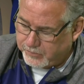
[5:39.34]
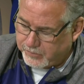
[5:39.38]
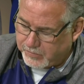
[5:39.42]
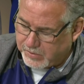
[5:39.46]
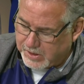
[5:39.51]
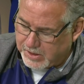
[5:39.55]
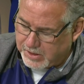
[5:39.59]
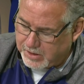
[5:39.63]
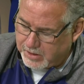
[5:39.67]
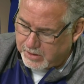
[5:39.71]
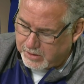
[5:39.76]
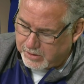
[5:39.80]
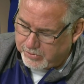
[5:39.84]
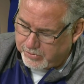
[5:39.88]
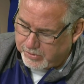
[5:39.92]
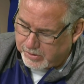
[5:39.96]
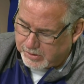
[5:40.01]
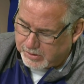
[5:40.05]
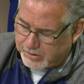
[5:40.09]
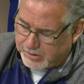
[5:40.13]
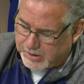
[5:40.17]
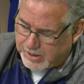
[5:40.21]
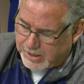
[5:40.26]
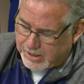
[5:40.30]
Okay, 100
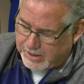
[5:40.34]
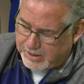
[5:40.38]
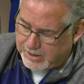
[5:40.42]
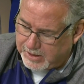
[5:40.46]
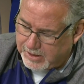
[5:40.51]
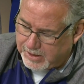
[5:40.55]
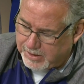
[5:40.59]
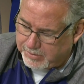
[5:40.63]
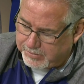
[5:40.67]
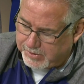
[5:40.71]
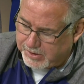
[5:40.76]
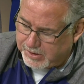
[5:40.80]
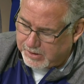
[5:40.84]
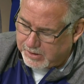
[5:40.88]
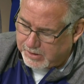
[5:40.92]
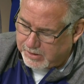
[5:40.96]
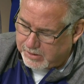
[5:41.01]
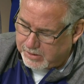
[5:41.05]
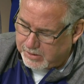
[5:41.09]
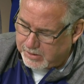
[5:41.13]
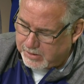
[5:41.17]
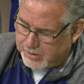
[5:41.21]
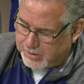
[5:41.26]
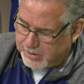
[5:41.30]
KW.
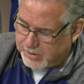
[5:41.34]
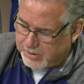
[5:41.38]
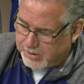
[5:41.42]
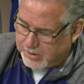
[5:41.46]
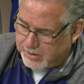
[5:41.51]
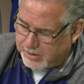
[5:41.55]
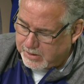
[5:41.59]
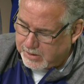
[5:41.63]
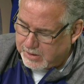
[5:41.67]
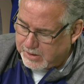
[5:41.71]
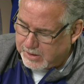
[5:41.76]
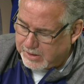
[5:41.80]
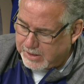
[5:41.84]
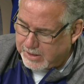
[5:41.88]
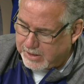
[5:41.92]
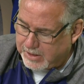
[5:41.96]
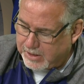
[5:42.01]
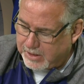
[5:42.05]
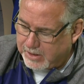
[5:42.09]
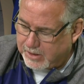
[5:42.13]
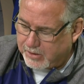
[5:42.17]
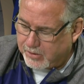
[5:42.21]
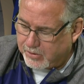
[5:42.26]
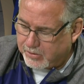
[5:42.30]
And
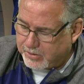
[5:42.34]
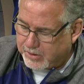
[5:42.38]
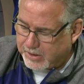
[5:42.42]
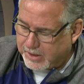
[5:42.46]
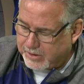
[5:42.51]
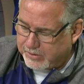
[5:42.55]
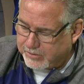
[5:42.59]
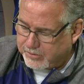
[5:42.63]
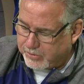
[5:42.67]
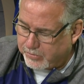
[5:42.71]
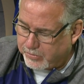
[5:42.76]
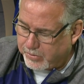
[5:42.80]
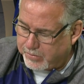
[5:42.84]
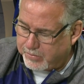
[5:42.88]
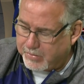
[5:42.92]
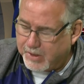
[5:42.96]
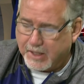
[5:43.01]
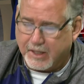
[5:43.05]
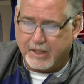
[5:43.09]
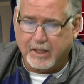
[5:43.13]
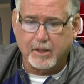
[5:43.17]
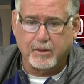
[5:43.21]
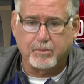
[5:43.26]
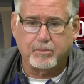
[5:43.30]
a, uh, okay, so we're
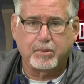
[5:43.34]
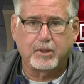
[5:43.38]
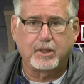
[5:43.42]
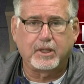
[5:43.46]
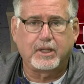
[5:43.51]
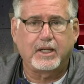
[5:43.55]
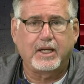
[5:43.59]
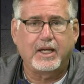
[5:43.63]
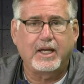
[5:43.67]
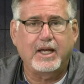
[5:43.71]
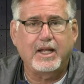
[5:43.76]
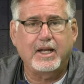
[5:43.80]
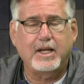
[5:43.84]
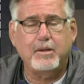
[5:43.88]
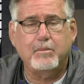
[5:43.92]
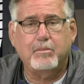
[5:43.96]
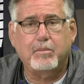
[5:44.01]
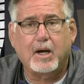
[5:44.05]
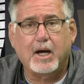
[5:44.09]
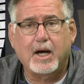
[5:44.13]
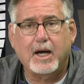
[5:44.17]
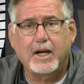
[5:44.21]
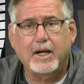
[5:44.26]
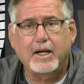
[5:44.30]
making a plea.
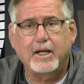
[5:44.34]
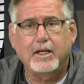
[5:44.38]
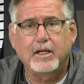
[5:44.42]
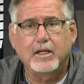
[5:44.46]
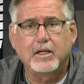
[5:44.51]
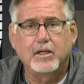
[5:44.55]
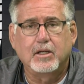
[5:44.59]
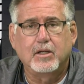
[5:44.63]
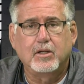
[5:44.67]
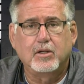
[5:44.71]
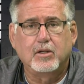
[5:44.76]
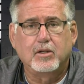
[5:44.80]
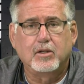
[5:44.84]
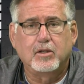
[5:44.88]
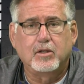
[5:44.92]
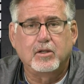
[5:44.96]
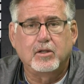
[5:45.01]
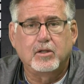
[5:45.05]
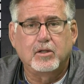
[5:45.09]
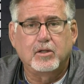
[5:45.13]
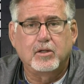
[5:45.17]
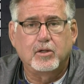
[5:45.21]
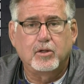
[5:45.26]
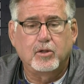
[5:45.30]
Anybody
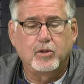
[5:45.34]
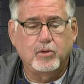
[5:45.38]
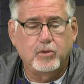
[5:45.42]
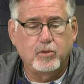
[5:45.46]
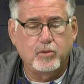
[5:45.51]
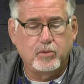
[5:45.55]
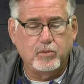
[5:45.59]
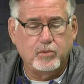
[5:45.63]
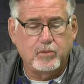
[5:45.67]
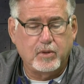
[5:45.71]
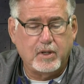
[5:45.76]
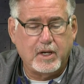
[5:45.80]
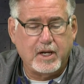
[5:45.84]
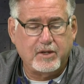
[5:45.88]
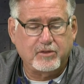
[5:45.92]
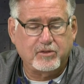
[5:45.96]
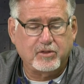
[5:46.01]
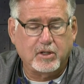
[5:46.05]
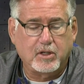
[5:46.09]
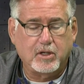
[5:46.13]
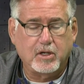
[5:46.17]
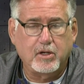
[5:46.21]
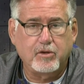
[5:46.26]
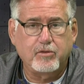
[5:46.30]
who has
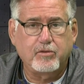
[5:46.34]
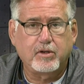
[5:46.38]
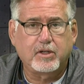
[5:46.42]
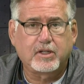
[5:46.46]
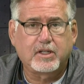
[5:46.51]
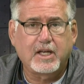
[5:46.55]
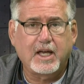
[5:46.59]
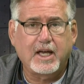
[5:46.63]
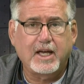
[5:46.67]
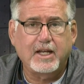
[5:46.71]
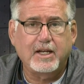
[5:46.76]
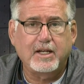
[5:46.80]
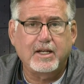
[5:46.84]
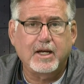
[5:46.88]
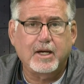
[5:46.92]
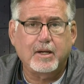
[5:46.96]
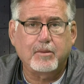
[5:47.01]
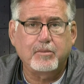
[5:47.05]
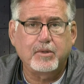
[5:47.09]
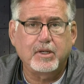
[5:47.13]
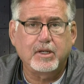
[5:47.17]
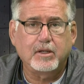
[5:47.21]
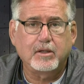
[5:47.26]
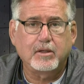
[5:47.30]
100
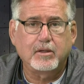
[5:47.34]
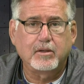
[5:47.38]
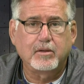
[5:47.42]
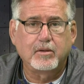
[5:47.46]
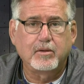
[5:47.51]
KW,